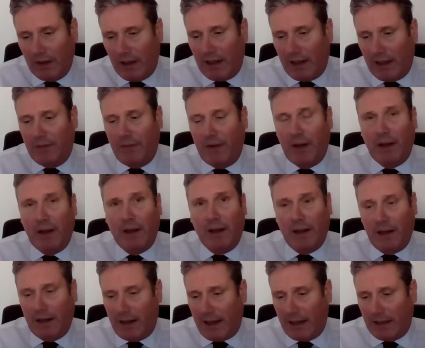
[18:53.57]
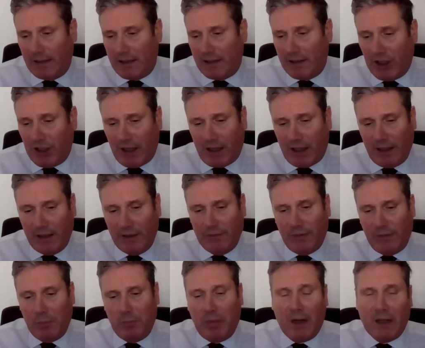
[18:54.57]
Olivia, and Cantor Jacqueline
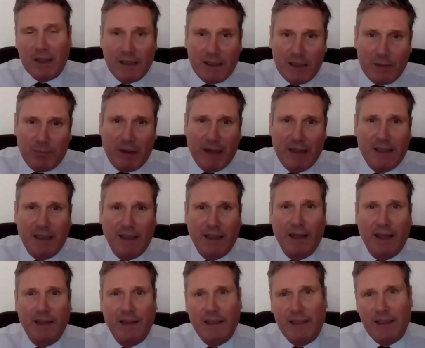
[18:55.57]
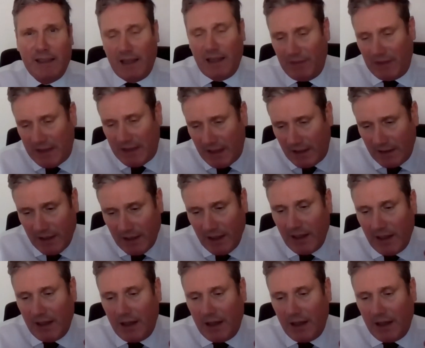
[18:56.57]
for participating in this service and